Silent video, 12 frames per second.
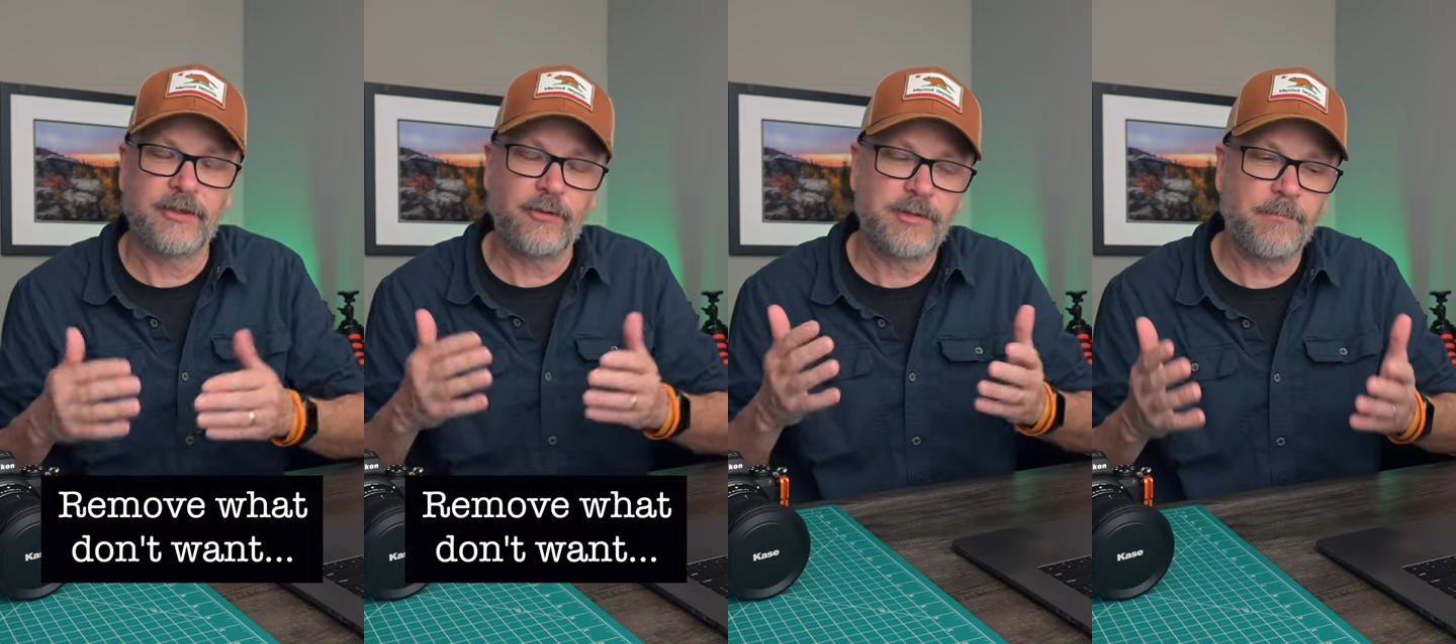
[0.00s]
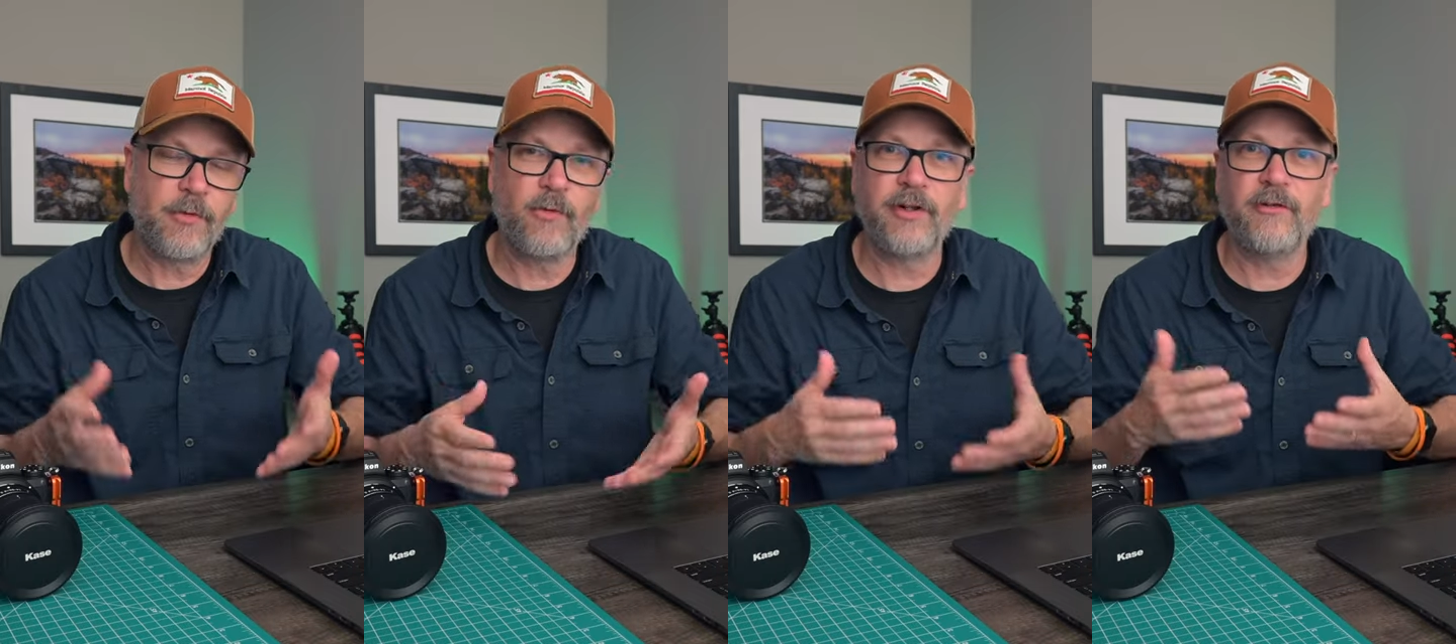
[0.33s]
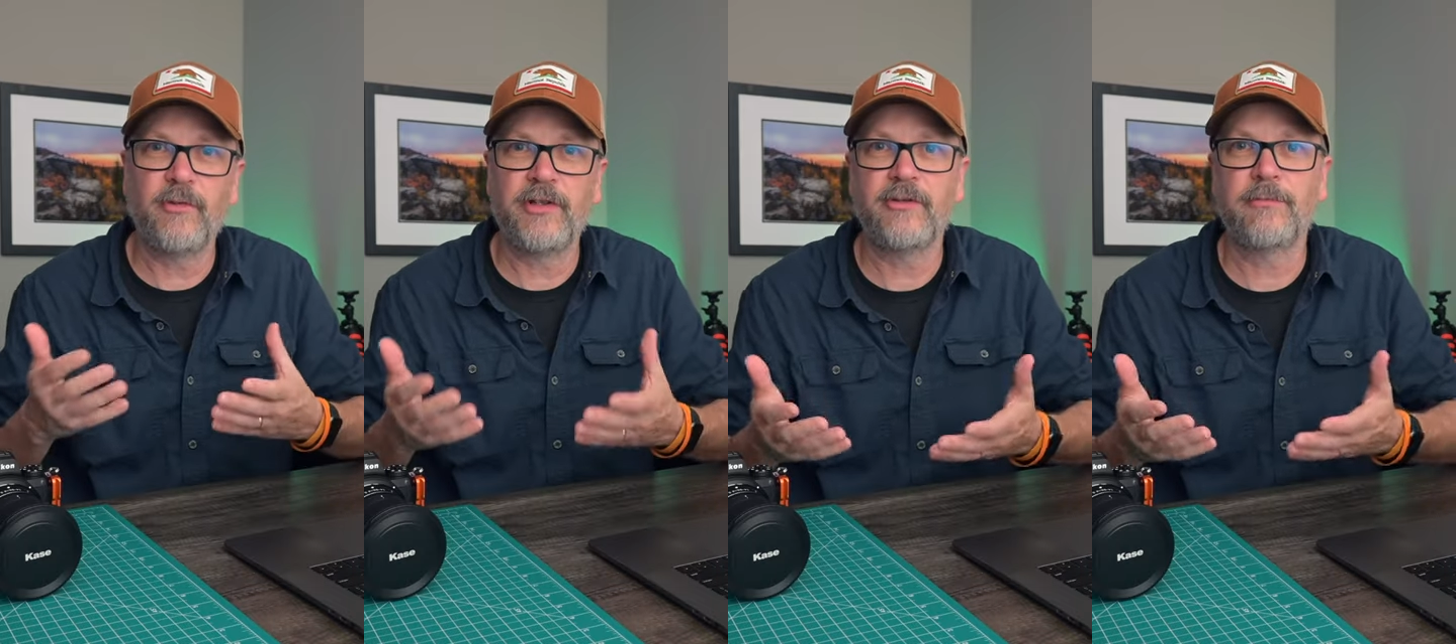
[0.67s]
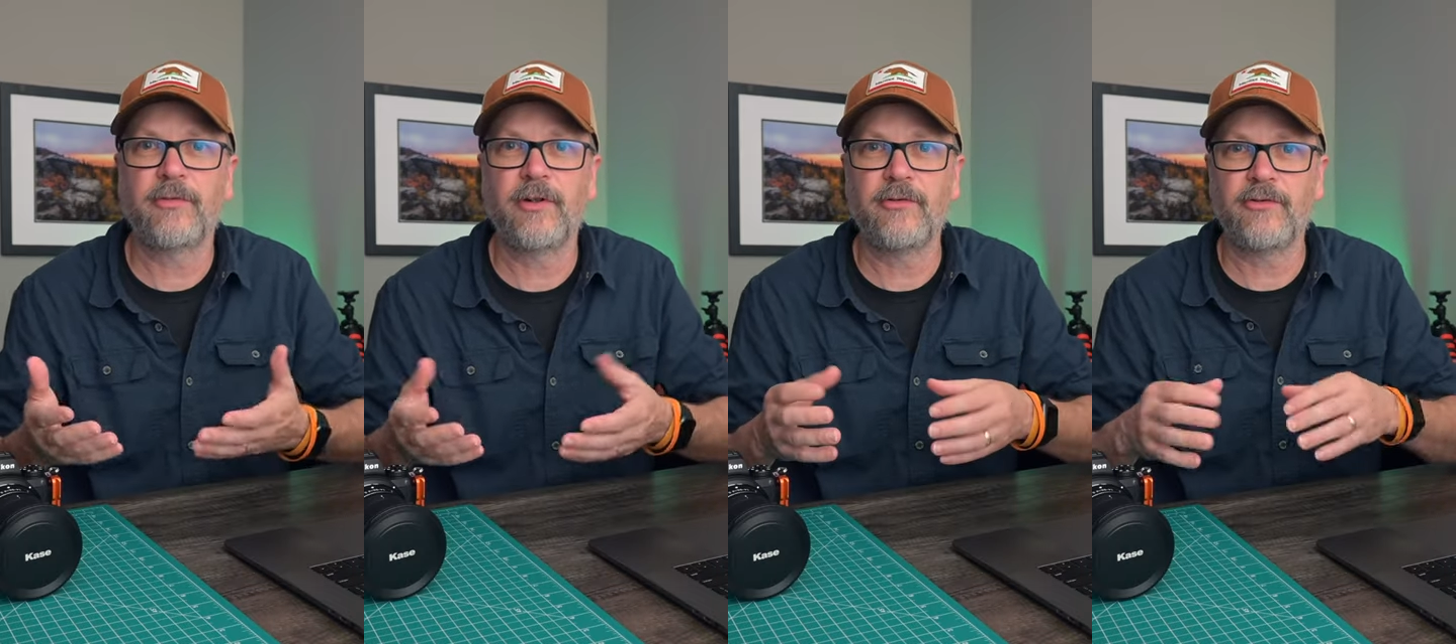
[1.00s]
So it's important when you
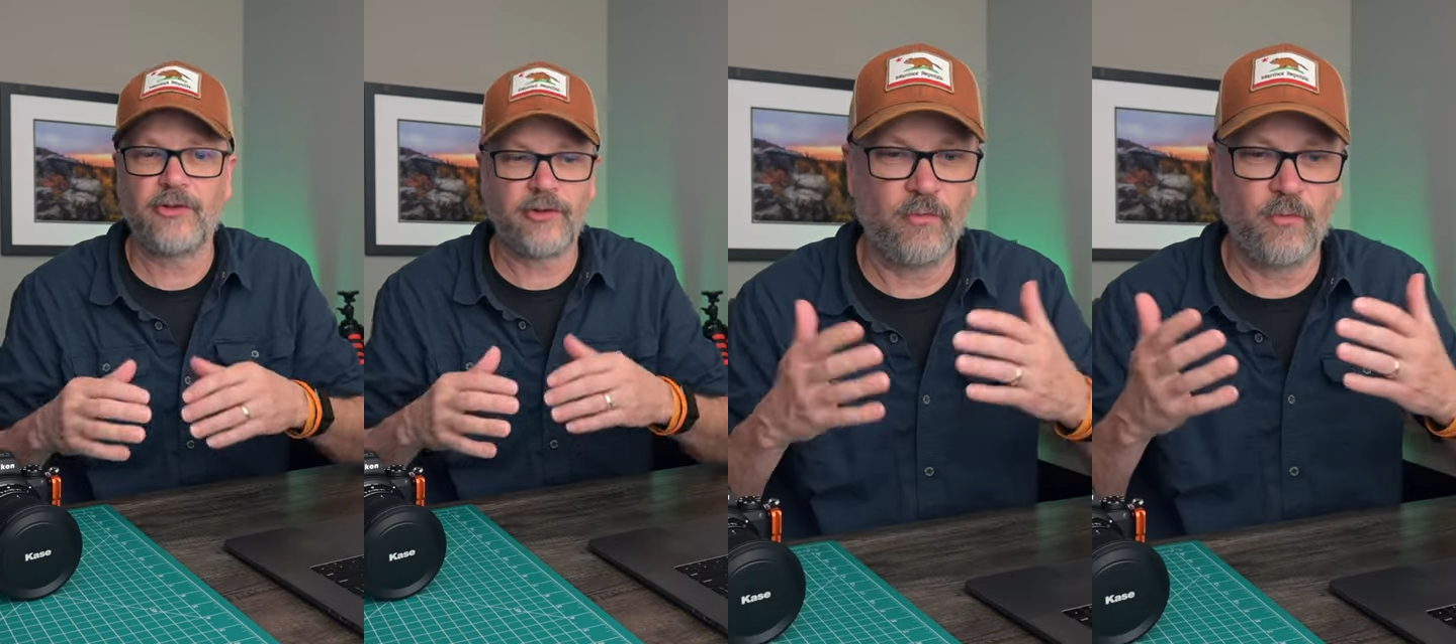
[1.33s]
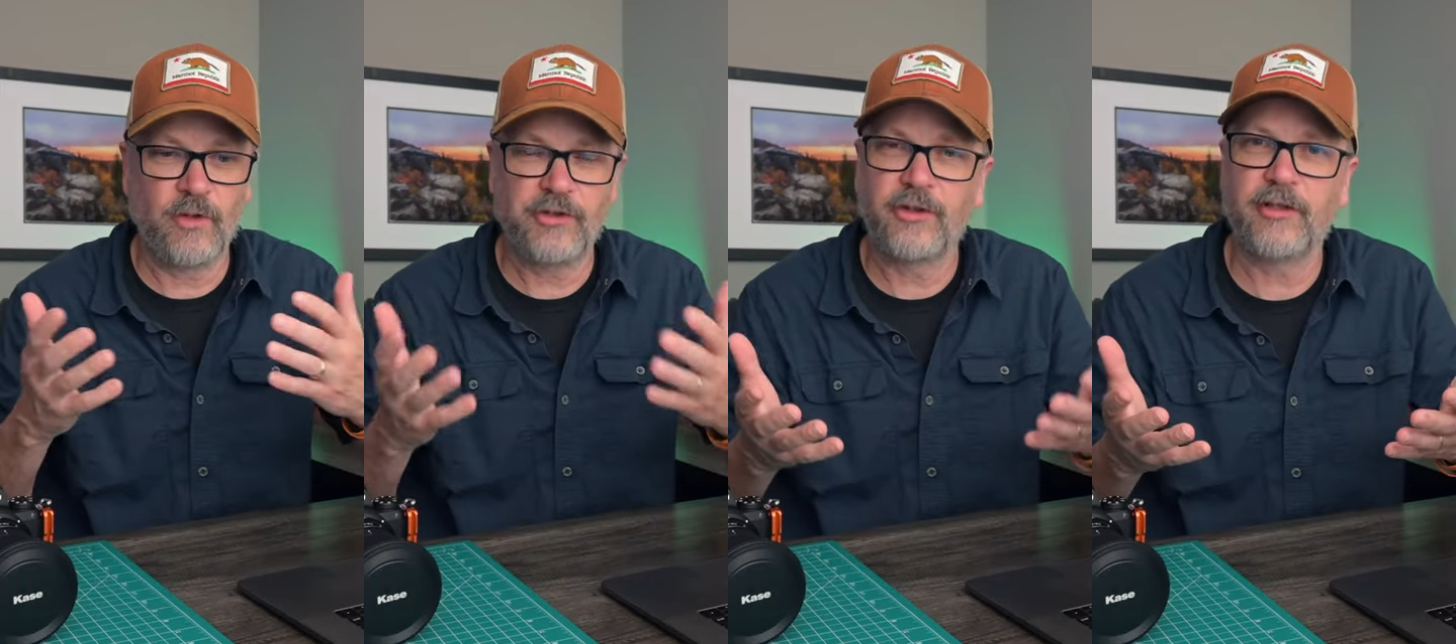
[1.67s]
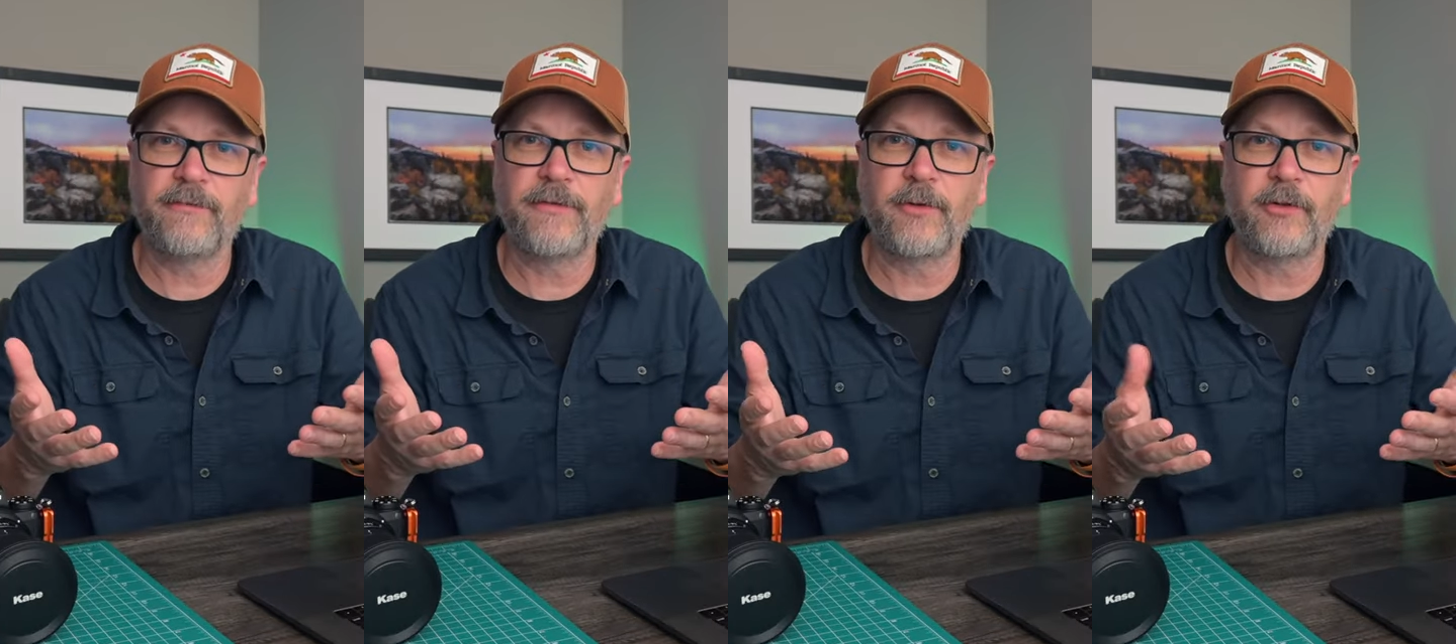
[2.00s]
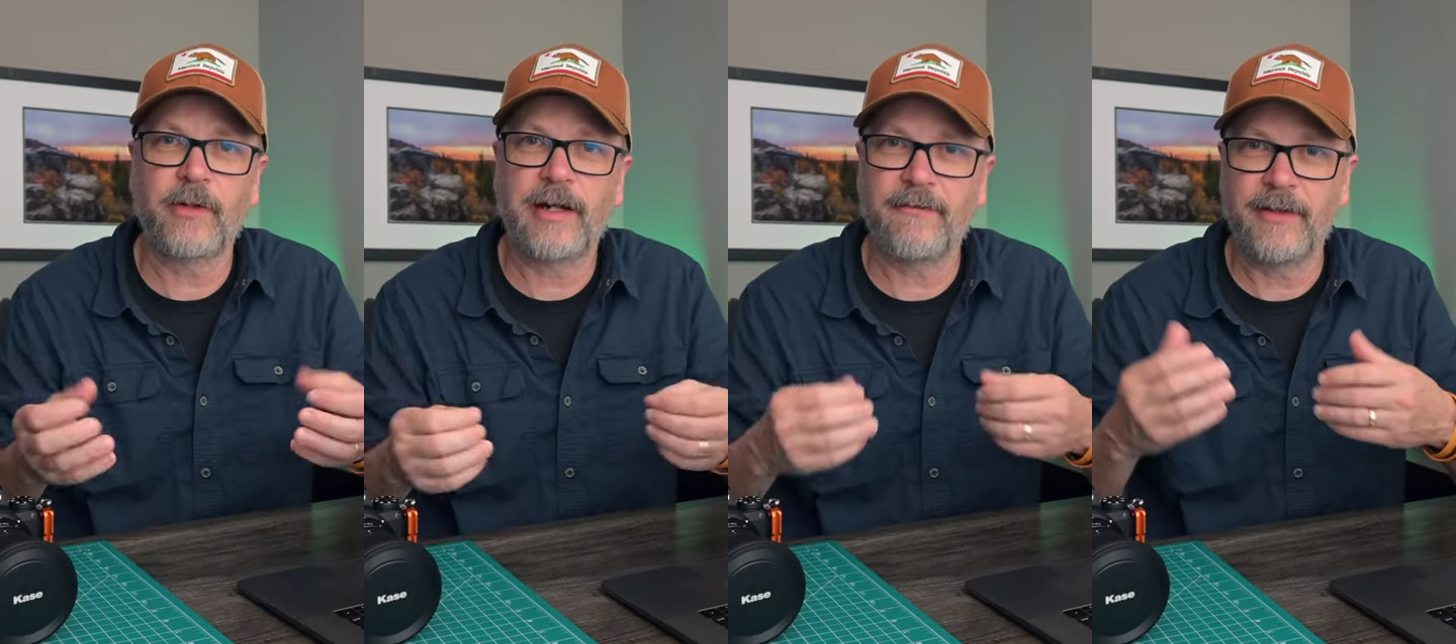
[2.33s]
approach what you're going to photograph.